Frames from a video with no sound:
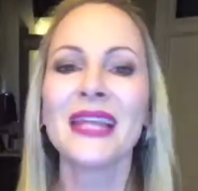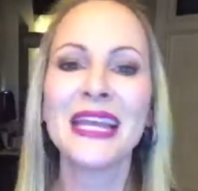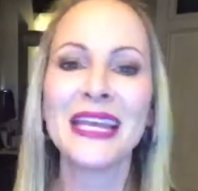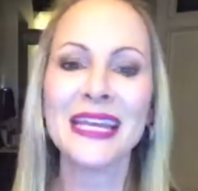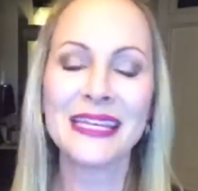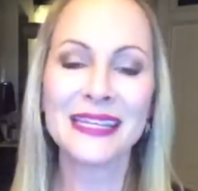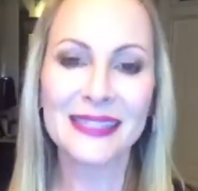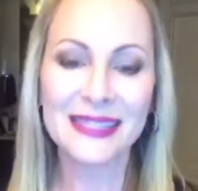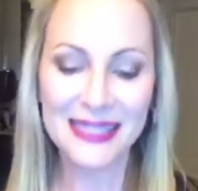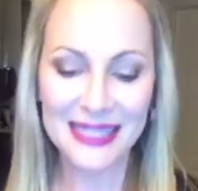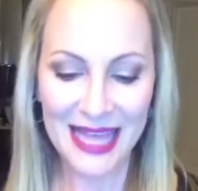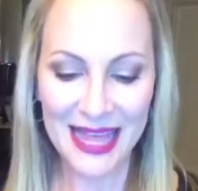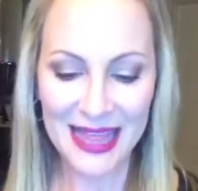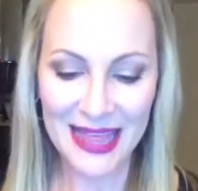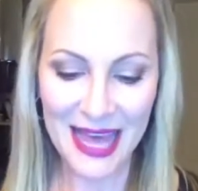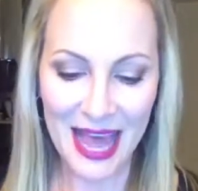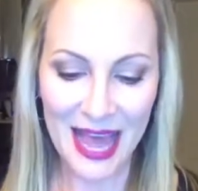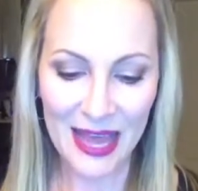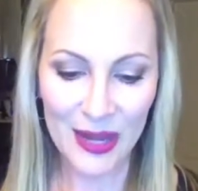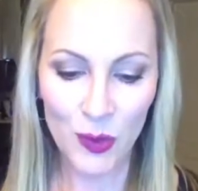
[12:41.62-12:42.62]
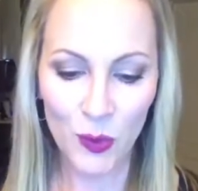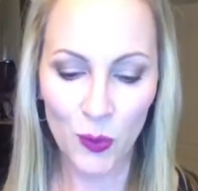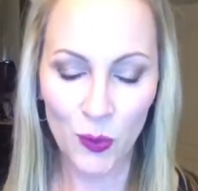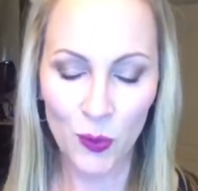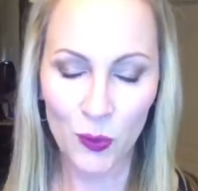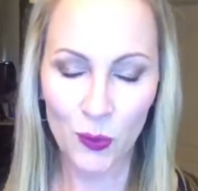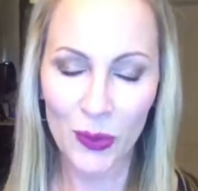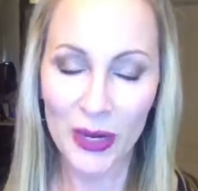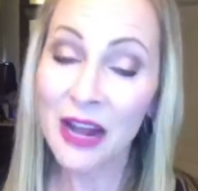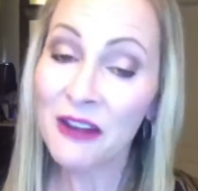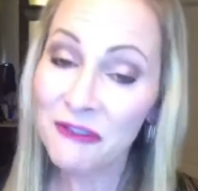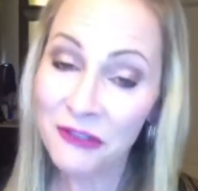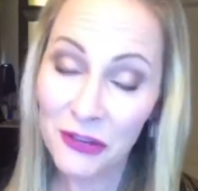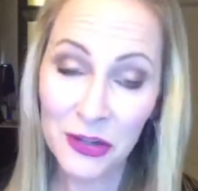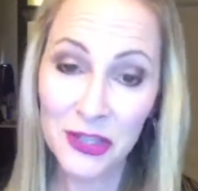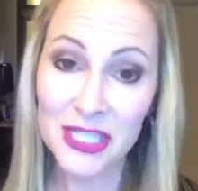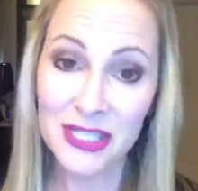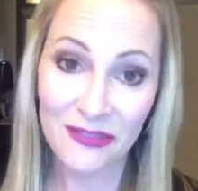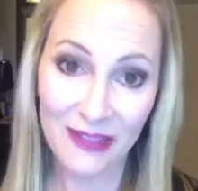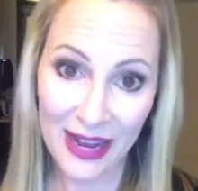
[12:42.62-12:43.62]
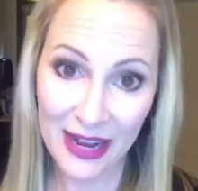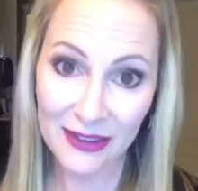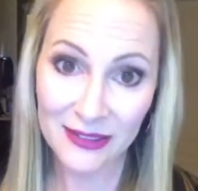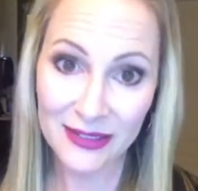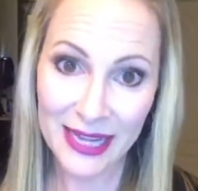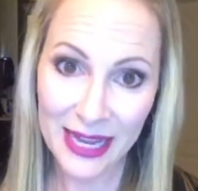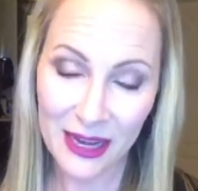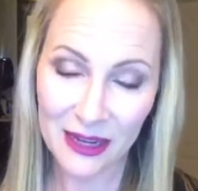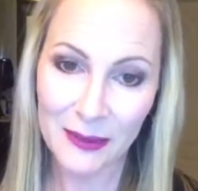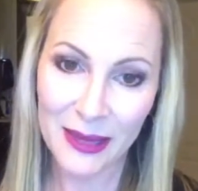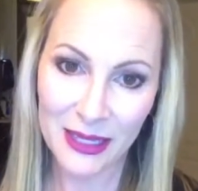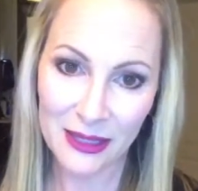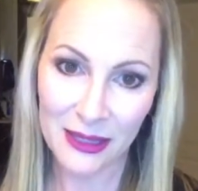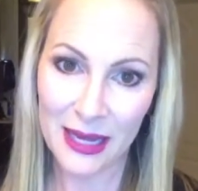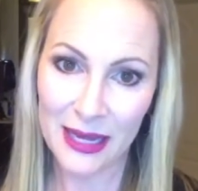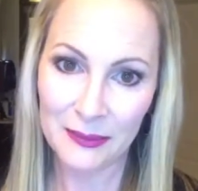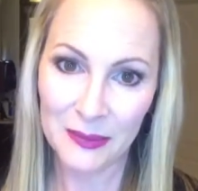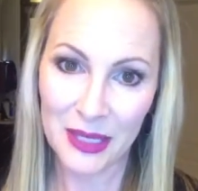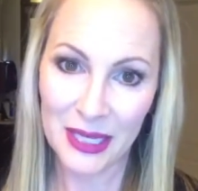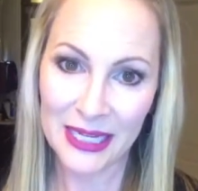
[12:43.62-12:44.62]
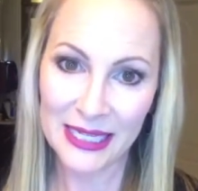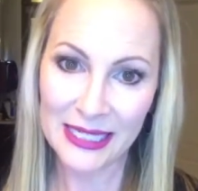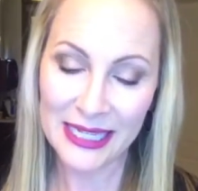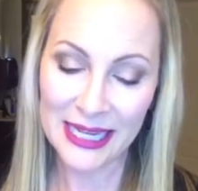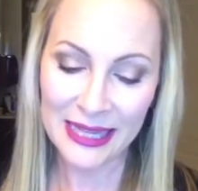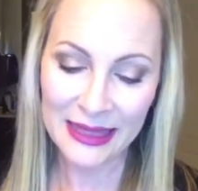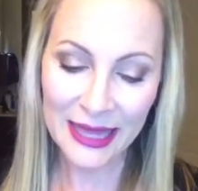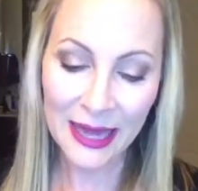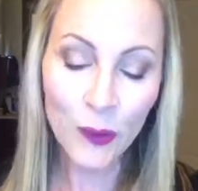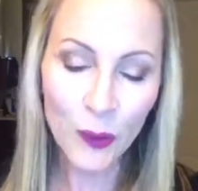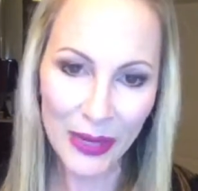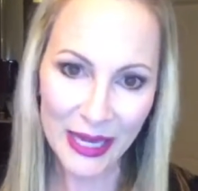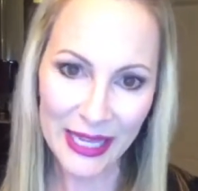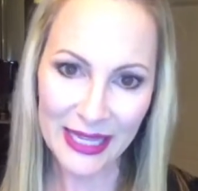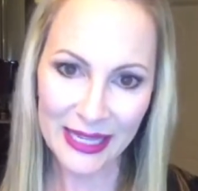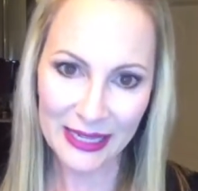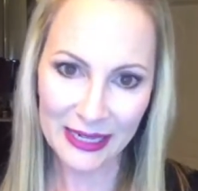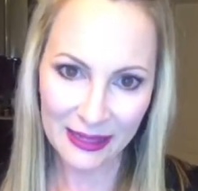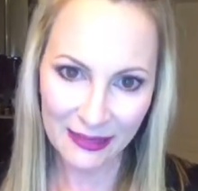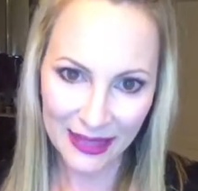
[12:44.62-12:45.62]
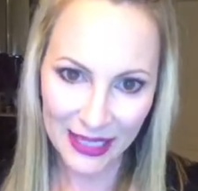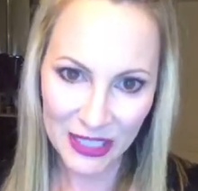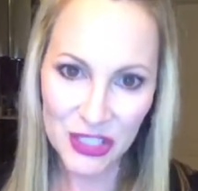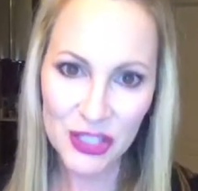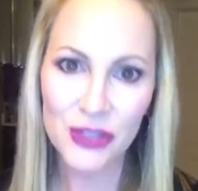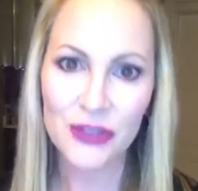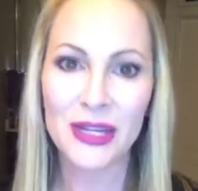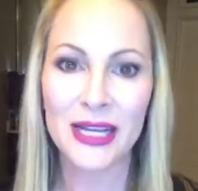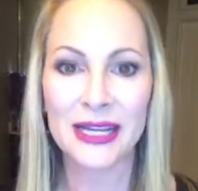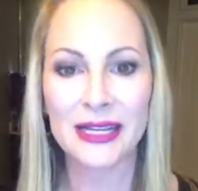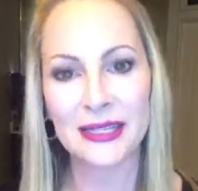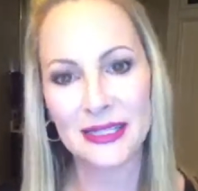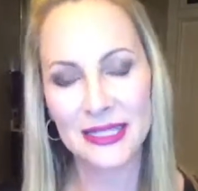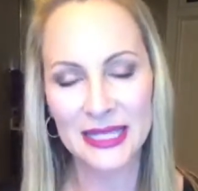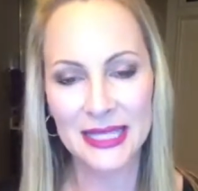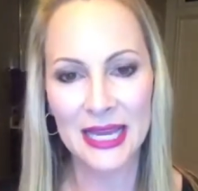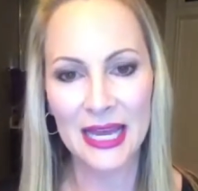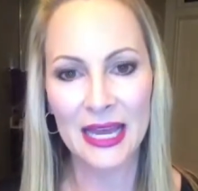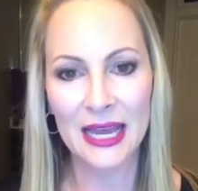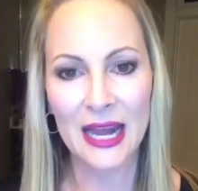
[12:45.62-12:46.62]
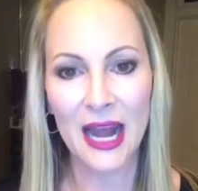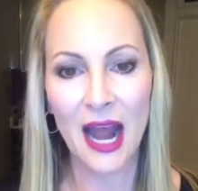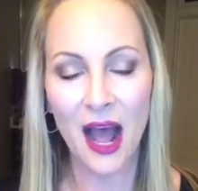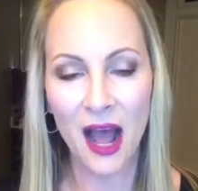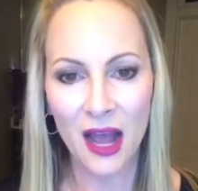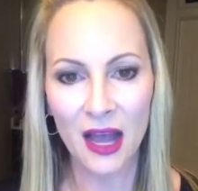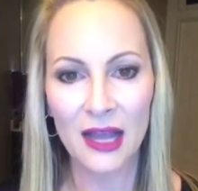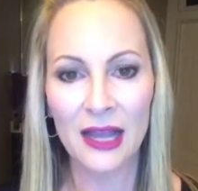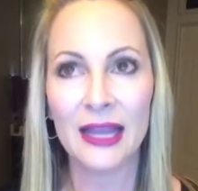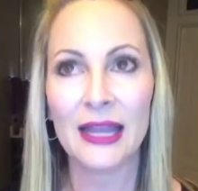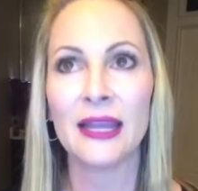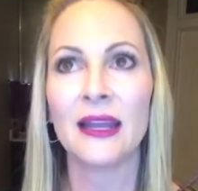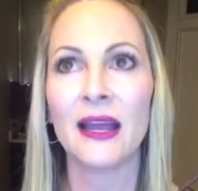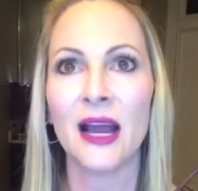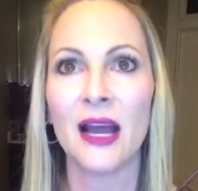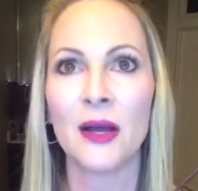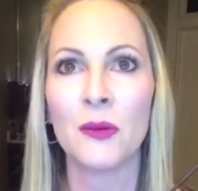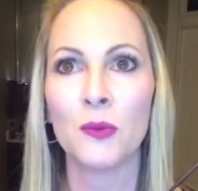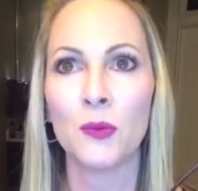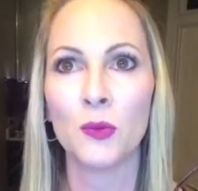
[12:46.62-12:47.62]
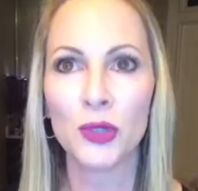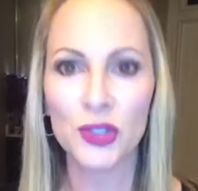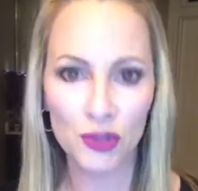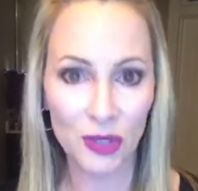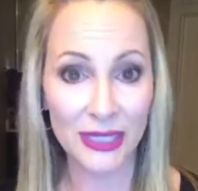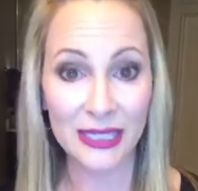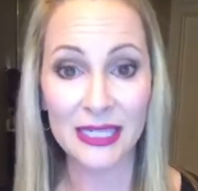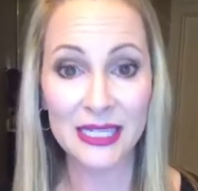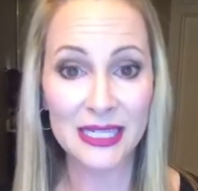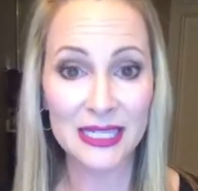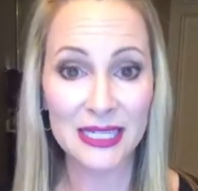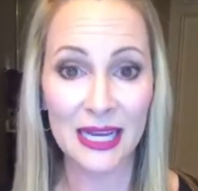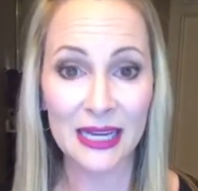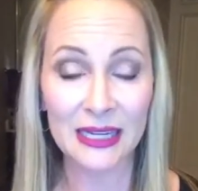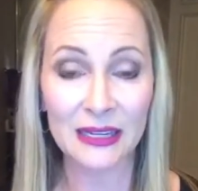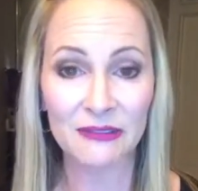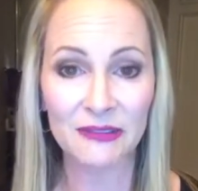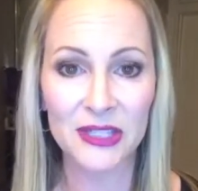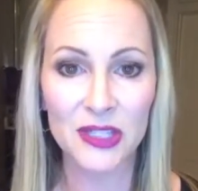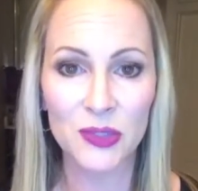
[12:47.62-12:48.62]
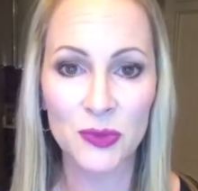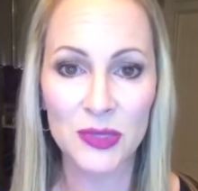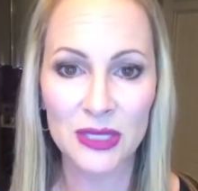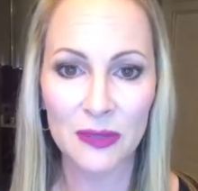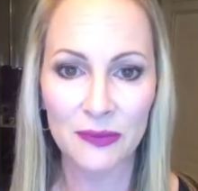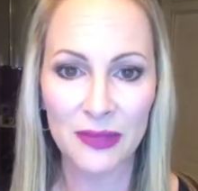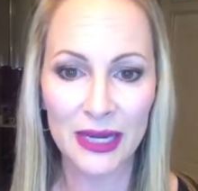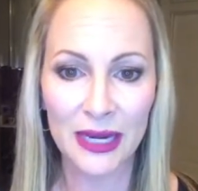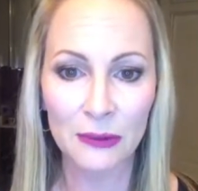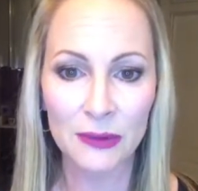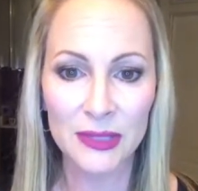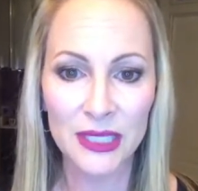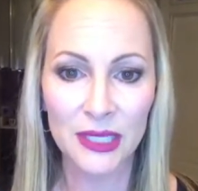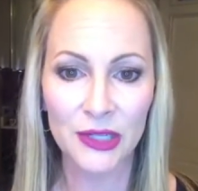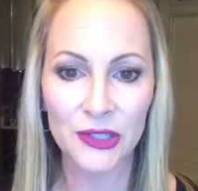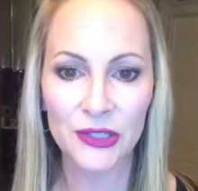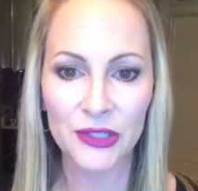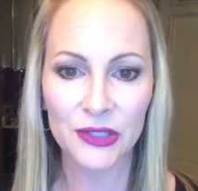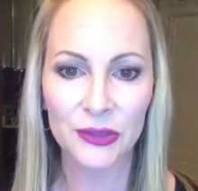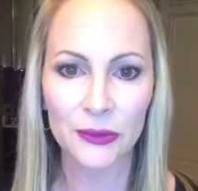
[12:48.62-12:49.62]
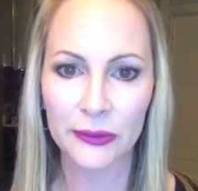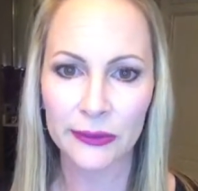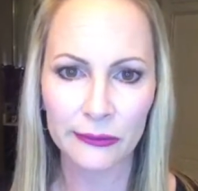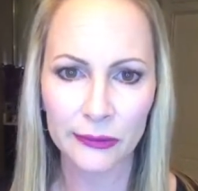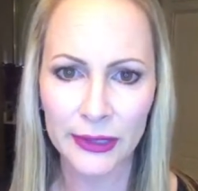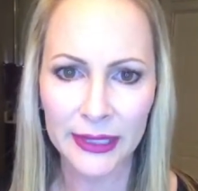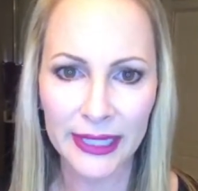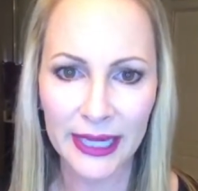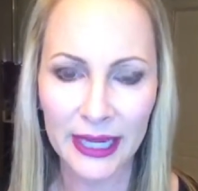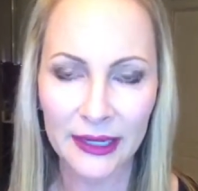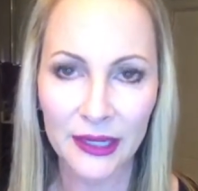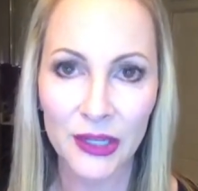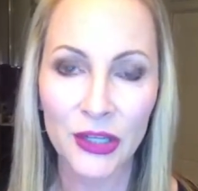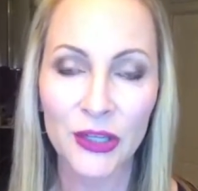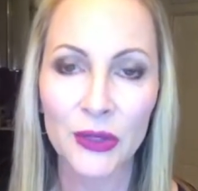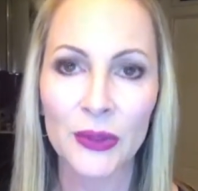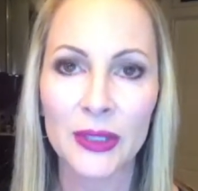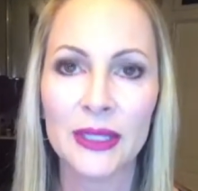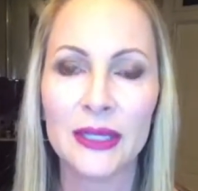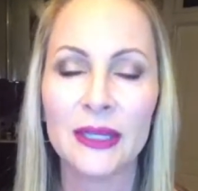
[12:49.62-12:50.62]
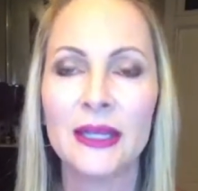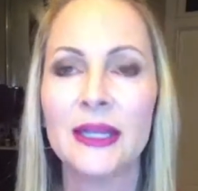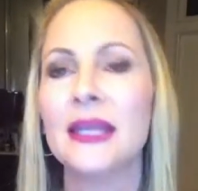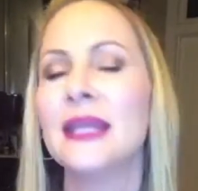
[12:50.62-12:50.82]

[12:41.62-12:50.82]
is that when I first found out about LimeLight in that weekend, in that 2 days that I was trying to decide if this was something I was going to do, and really kind of knew it,